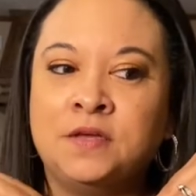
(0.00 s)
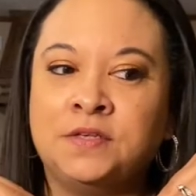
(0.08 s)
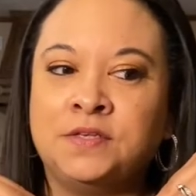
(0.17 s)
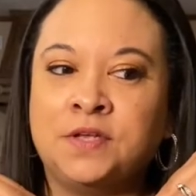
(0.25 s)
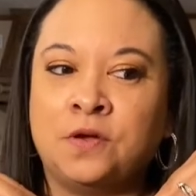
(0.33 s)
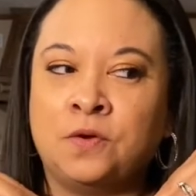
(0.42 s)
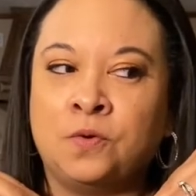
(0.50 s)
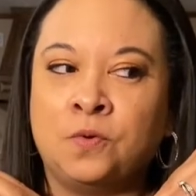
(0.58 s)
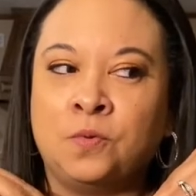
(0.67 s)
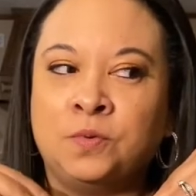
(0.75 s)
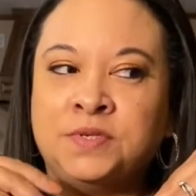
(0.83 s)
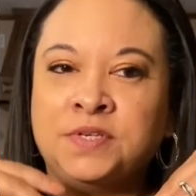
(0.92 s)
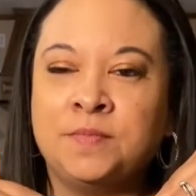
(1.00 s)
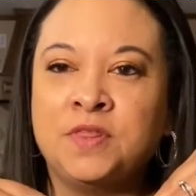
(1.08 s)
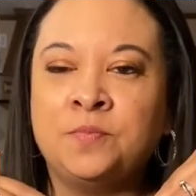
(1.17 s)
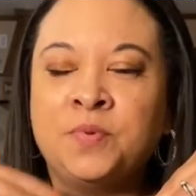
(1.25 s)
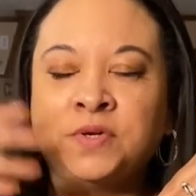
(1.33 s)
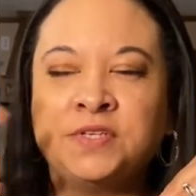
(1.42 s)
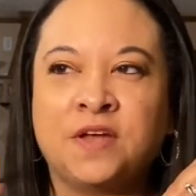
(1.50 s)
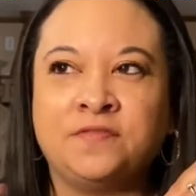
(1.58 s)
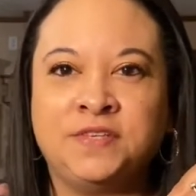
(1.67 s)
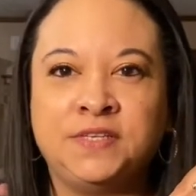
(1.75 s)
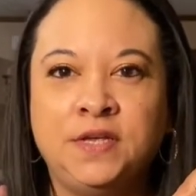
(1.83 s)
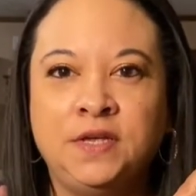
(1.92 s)
So some of the books I've
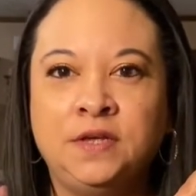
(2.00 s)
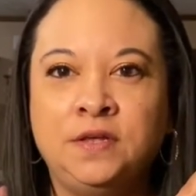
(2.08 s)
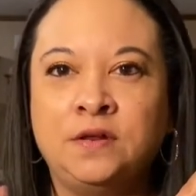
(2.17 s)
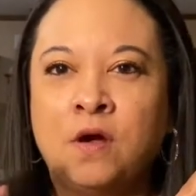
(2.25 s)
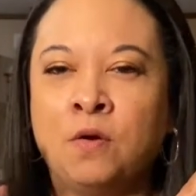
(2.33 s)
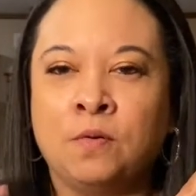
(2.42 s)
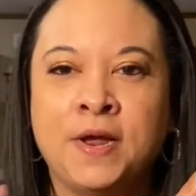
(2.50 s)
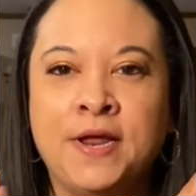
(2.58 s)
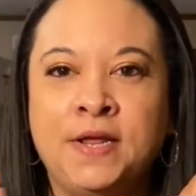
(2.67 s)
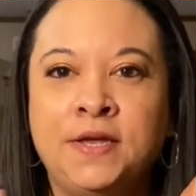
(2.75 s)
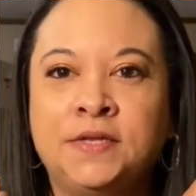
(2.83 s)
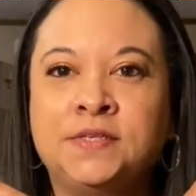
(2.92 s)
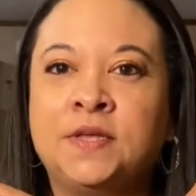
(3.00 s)
seen already,